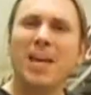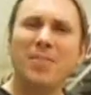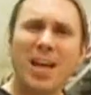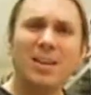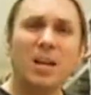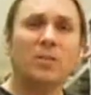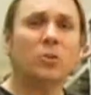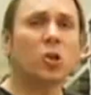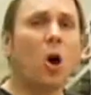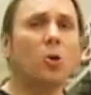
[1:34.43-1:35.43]
And then
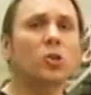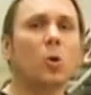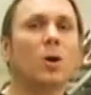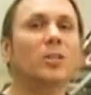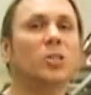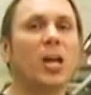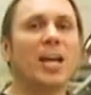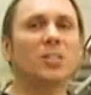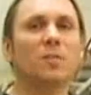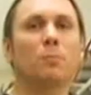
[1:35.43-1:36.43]
there's also a
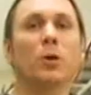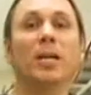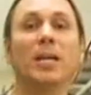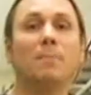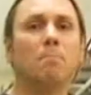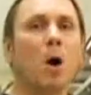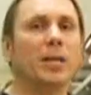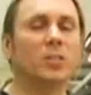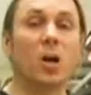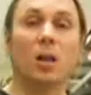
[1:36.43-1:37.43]
chance of bringing in
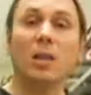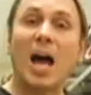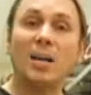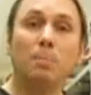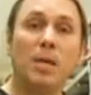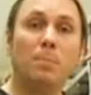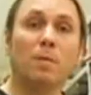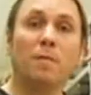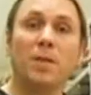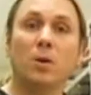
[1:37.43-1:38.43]
mites. A lot of
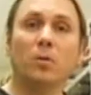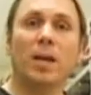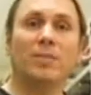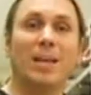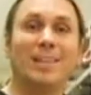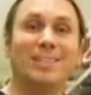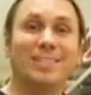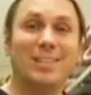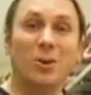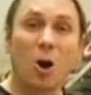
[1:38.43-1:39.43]
people feel that
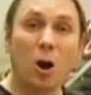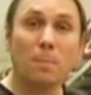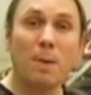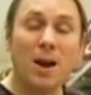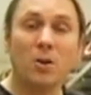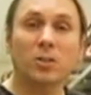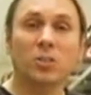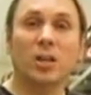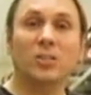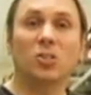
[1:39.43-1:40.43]
are
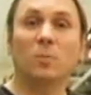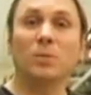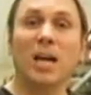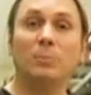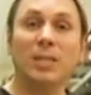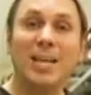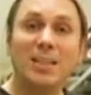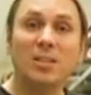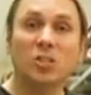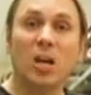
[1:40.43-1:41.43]
parasites sometimes
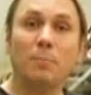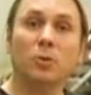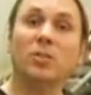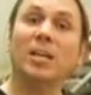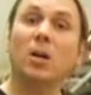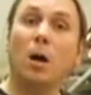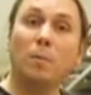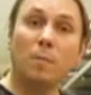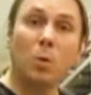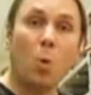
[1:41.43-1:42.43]
in the cypress that
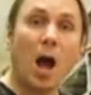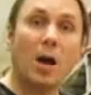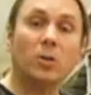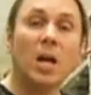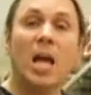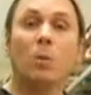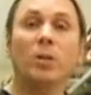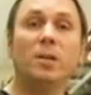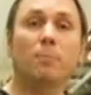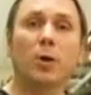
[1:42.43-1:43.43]
come from the wild, and
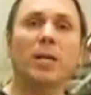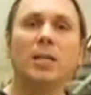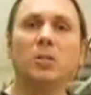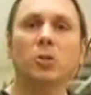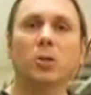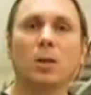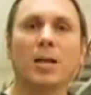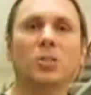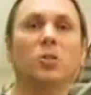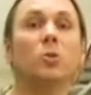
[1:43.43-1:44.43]
when you bring it into your
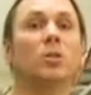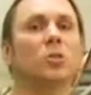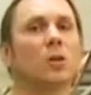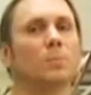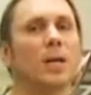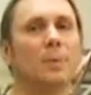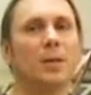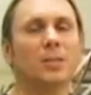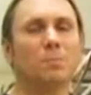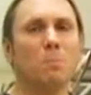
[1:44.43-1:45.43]
collection, you can
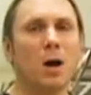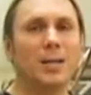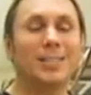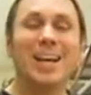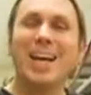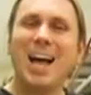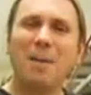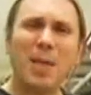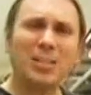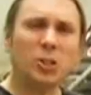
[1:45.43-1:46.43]
sometimes get mites.
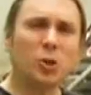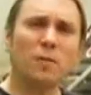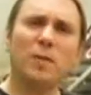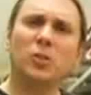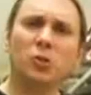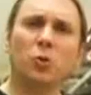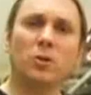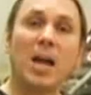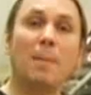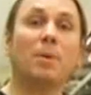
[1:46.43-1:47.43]
I'm not sure if it's true
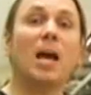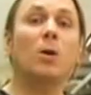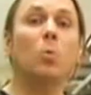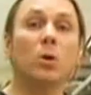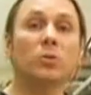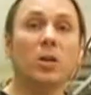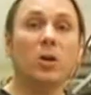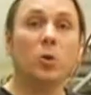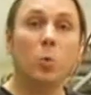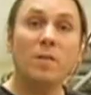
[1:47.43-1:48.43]
or not, but I will
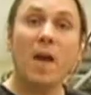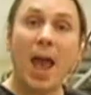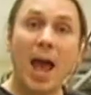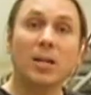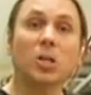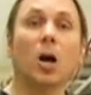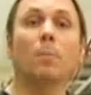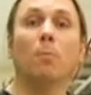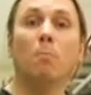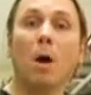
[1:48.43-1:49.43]
tell you, we've had a
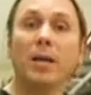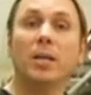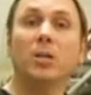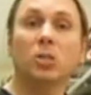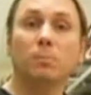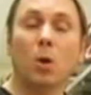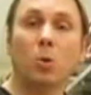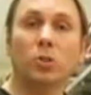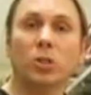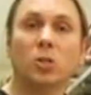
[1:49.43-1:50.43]
couple mite
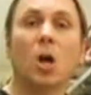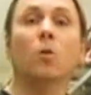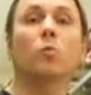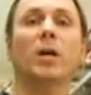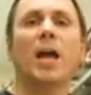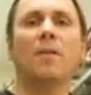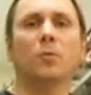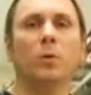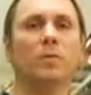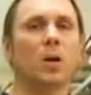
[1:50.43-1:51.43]
explosions right
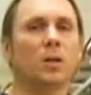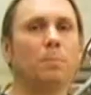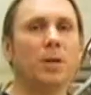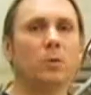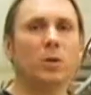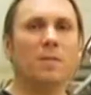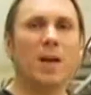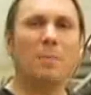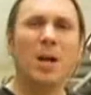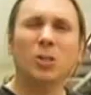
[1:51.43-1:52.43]
after we've done a big
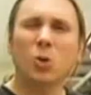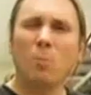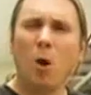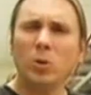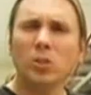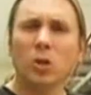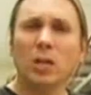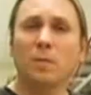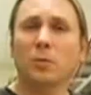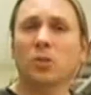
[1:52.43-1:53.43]
revamp. So I'm always
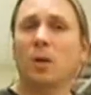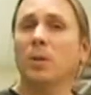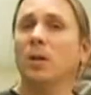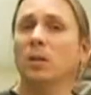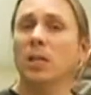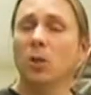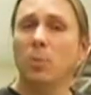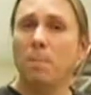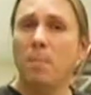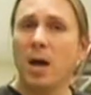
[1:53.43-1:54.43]
looking for something a little
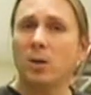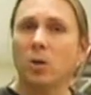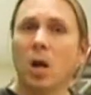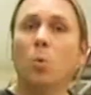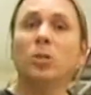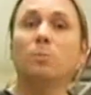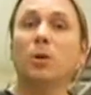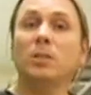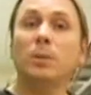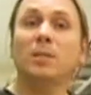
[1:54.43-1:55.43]
bit better, which
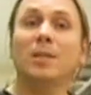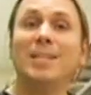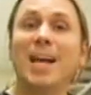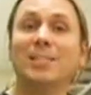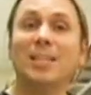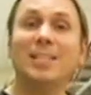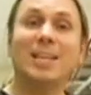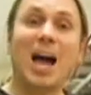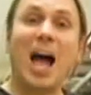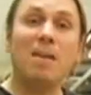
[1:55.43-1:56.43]
brings me to the next thing
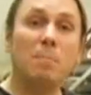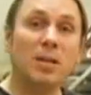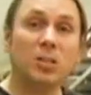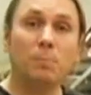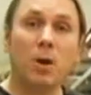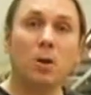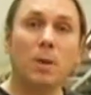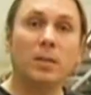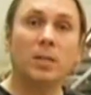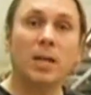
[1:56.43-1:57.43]
that I've been
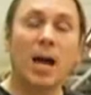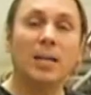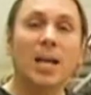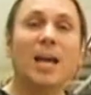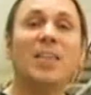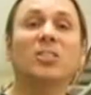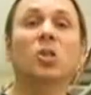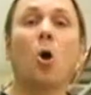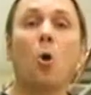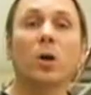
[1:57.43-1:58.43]
experimenting on, and that's
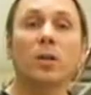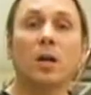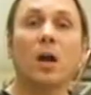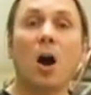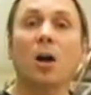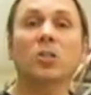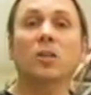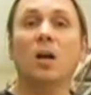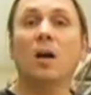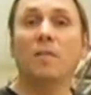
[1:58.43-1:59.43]
coconut
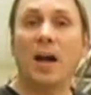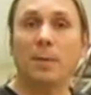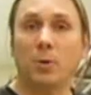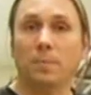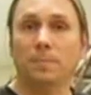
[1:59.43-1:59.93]
husk fiber.